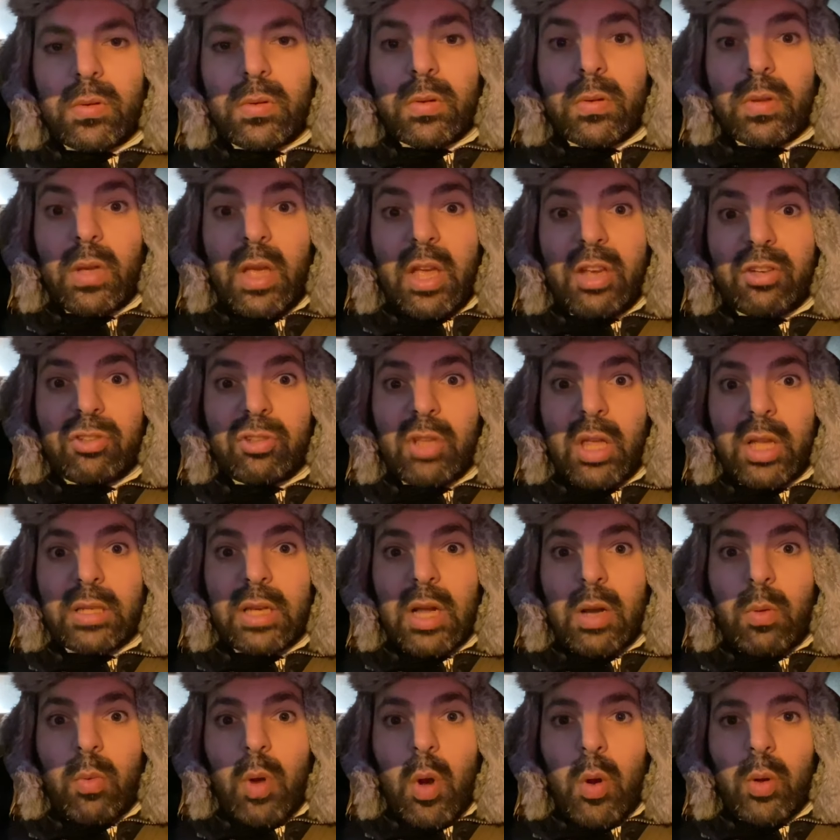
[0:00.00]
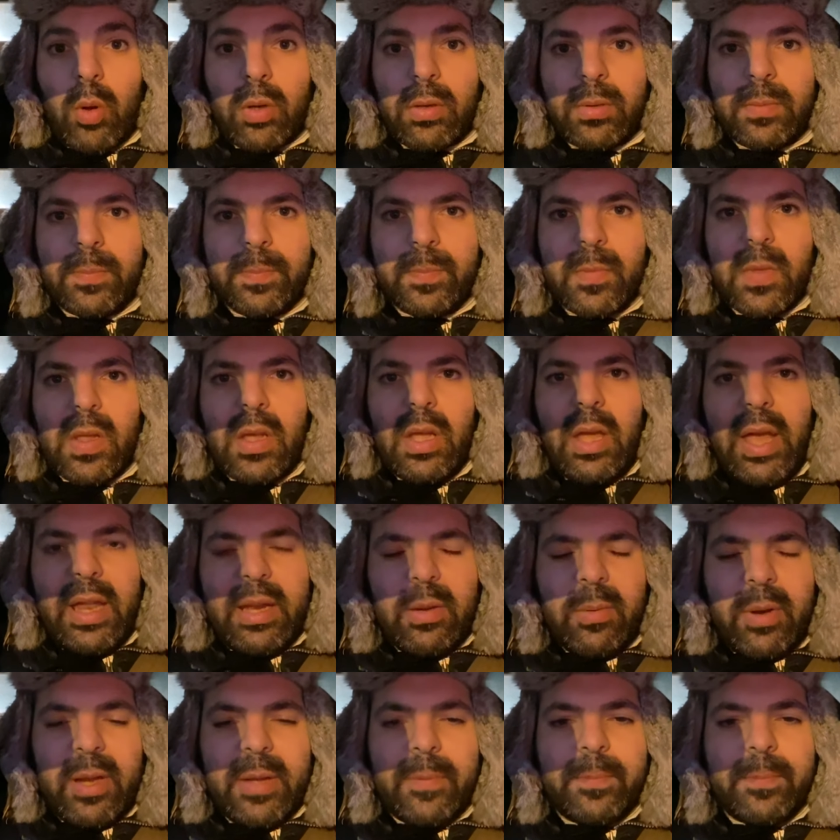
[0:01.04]
Hashtag not woke.
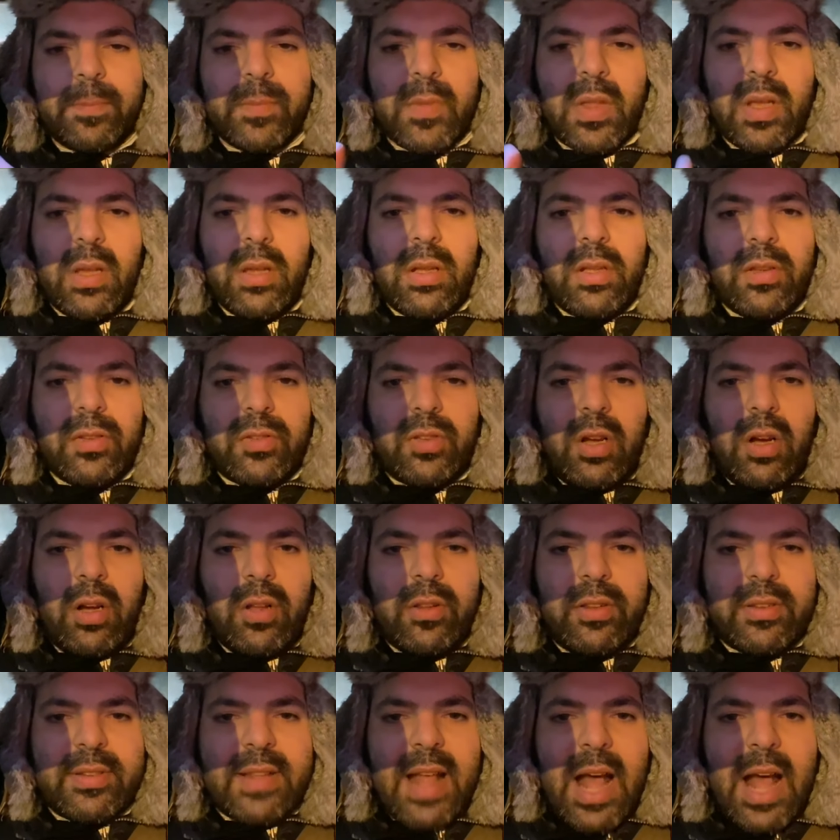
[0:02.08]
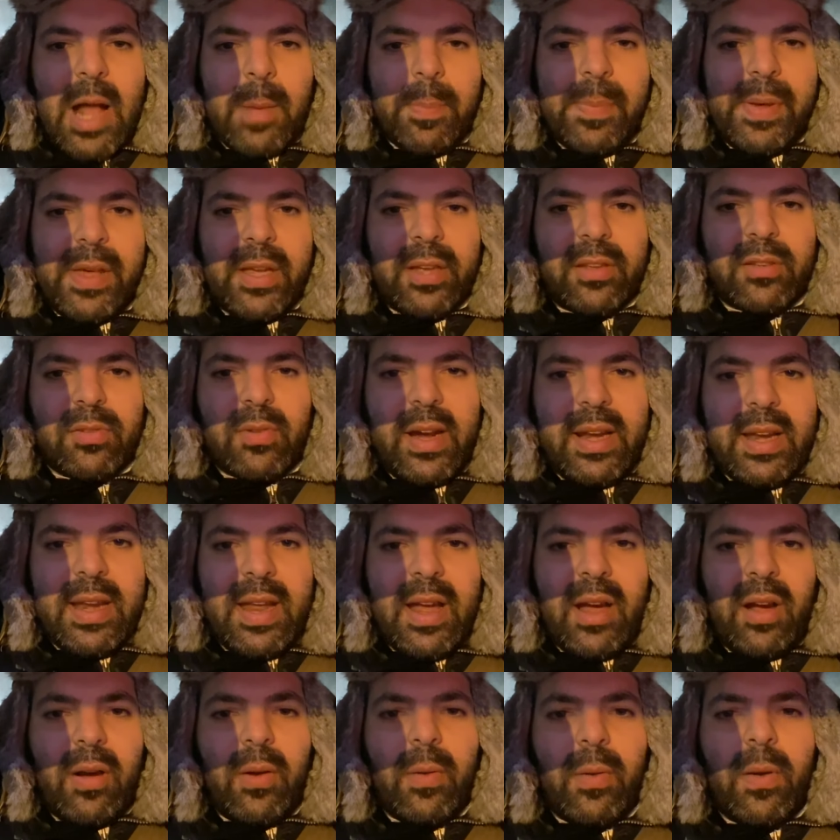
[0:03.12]
Anyway, so the stock picks right
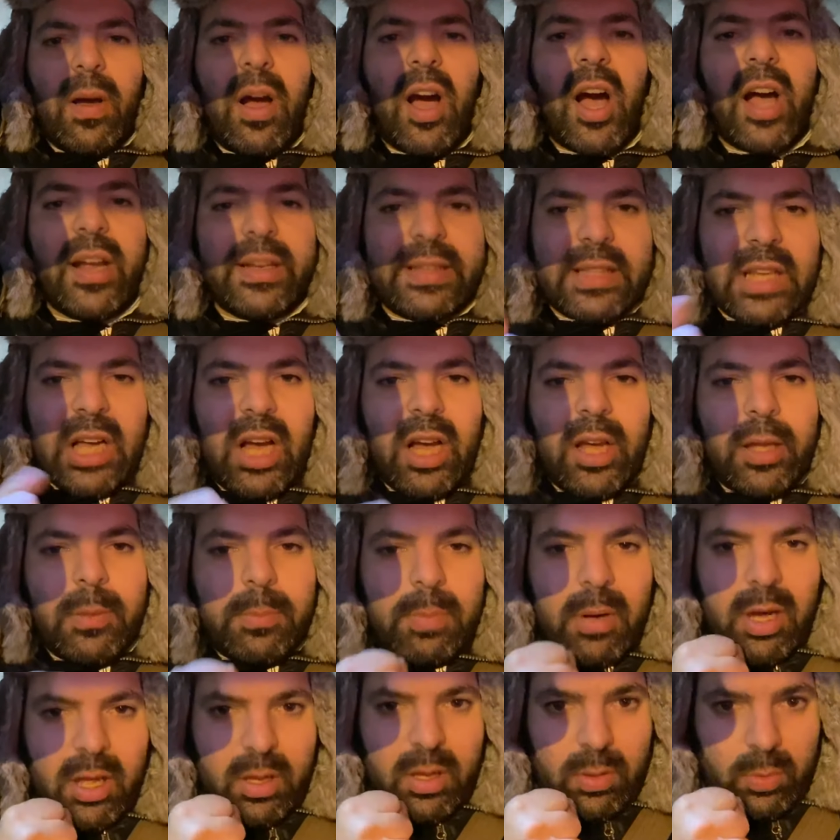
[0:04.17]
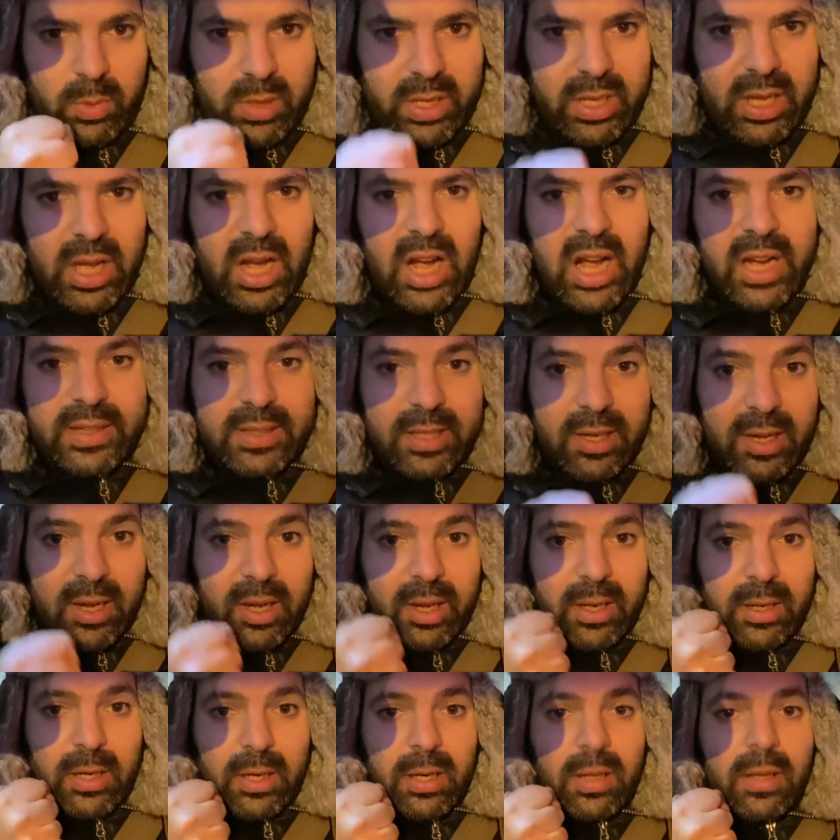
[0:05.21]
now. High tide, by the way. High
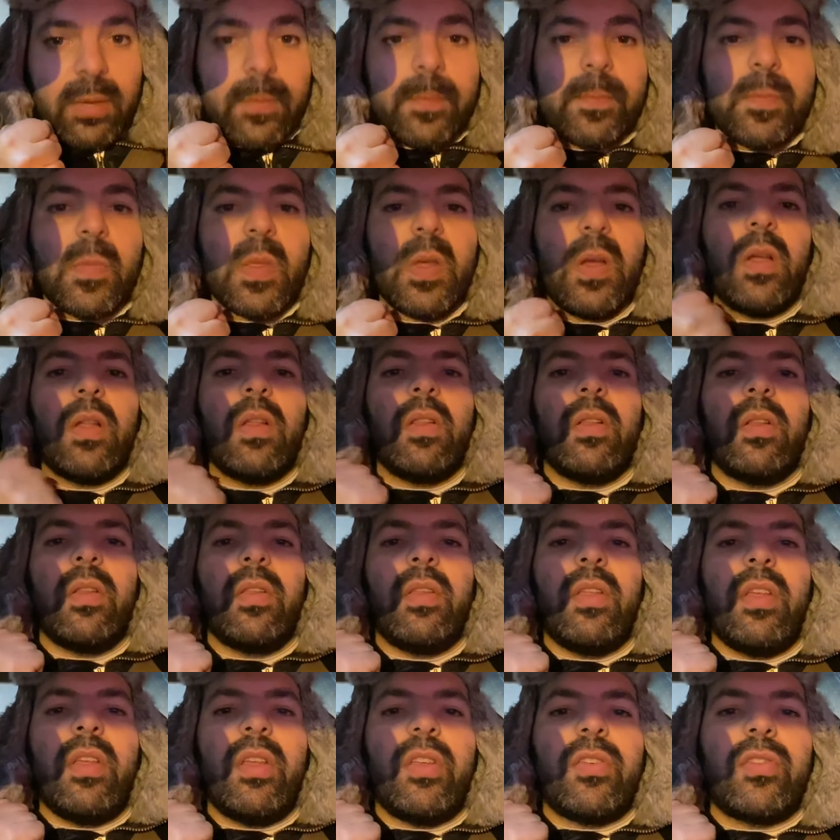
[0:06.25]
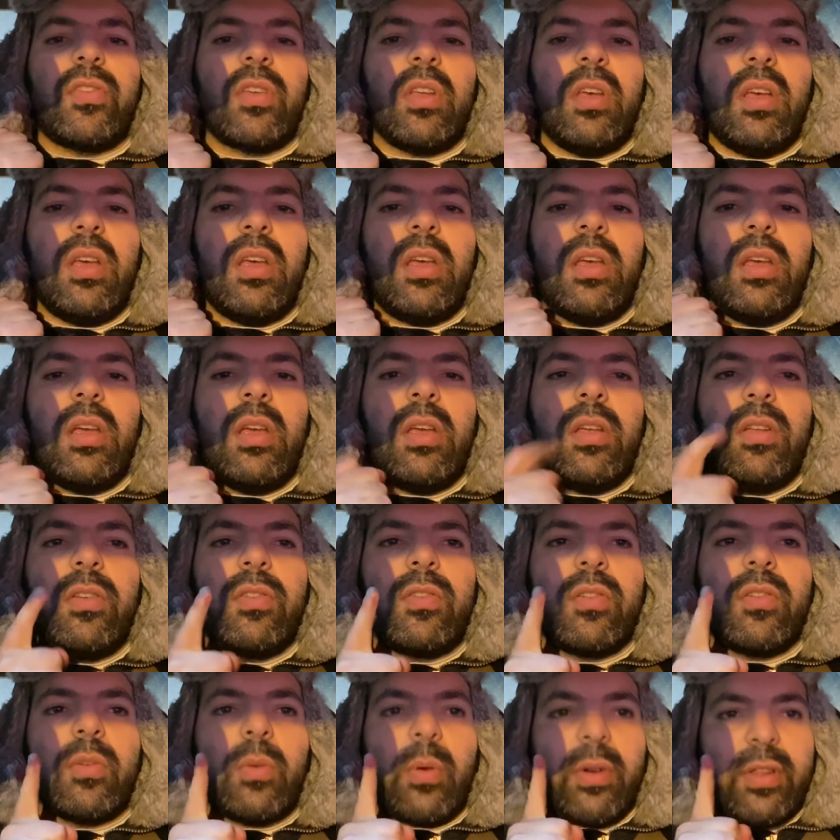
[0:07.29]
tide. This
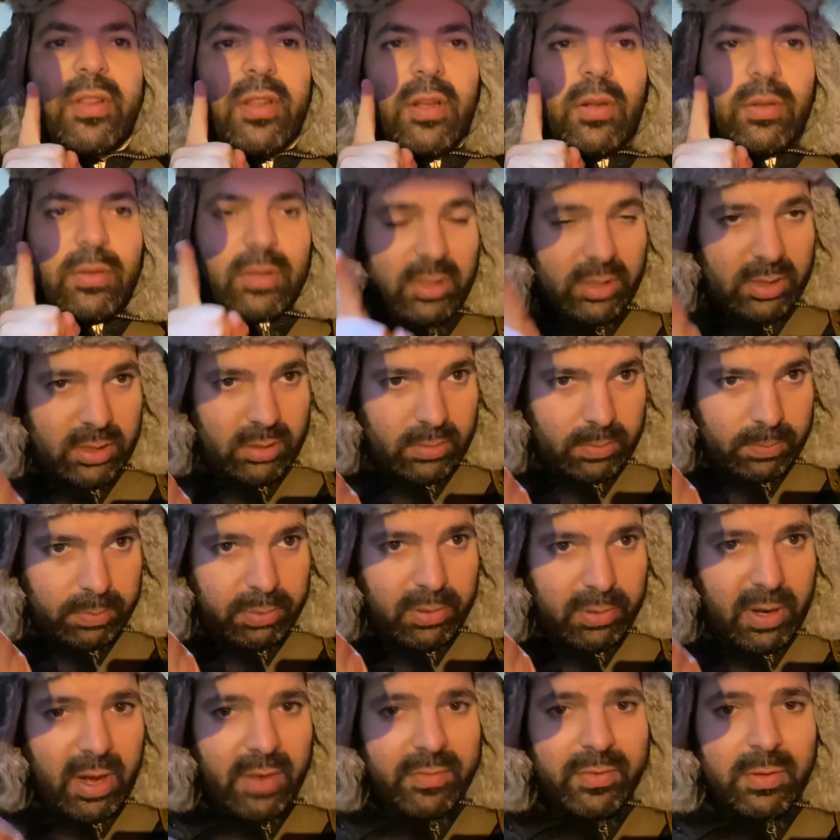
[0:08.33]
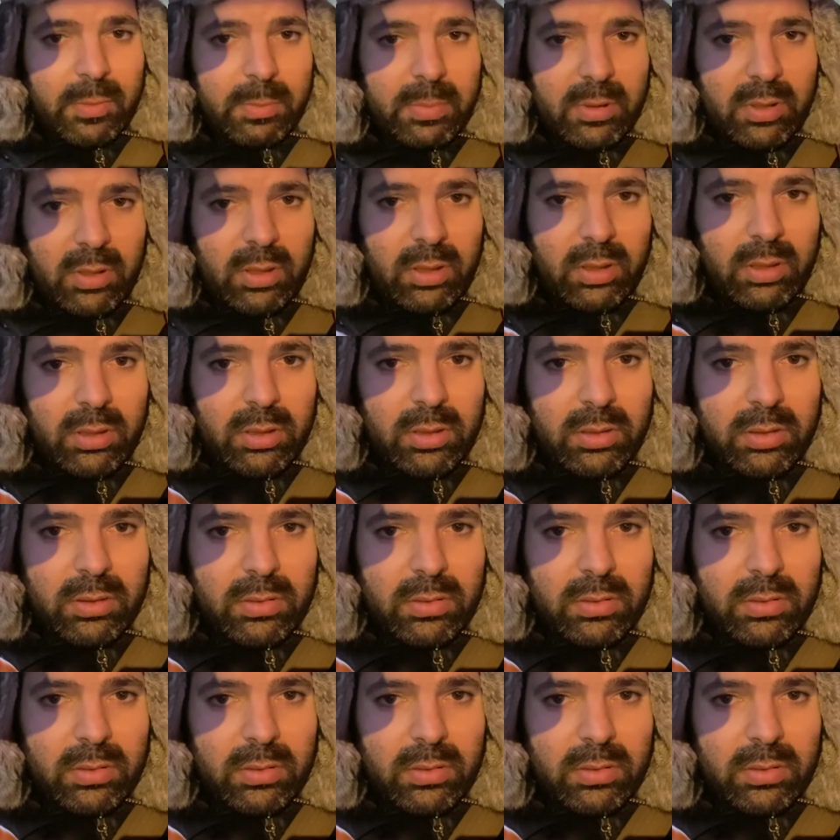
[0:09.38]
is one of the only profitable